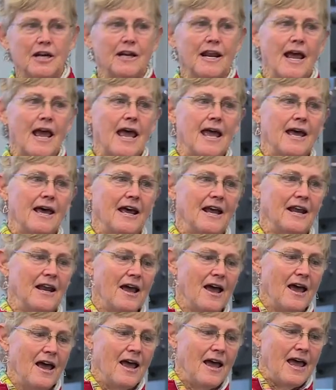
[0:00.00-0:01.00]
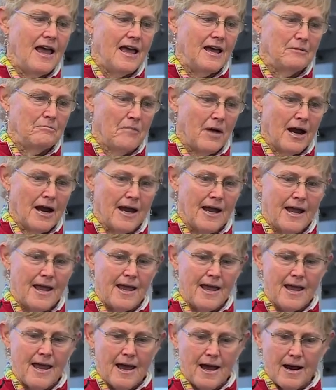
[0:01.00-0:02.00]
in
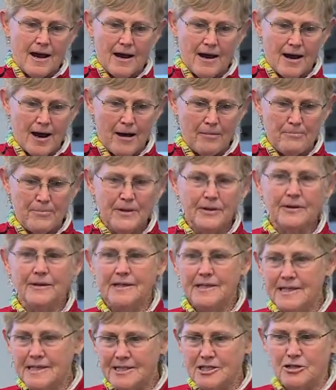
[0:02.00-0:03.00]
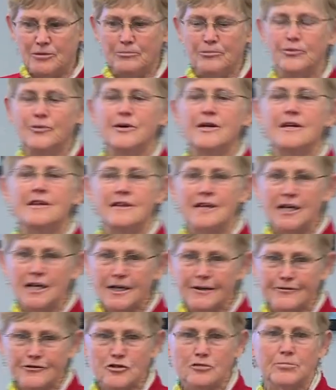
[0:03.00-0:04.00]
my ability to breathe
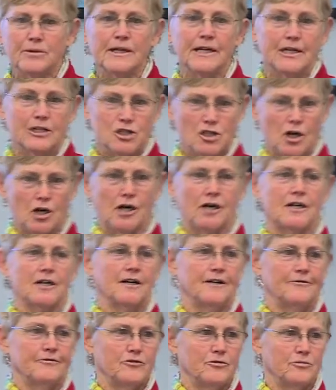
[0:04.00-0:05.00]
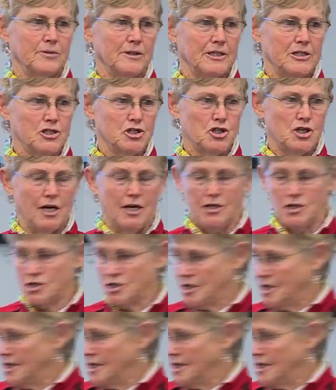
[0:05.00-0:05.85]
comfortably and talk comfortably has changed.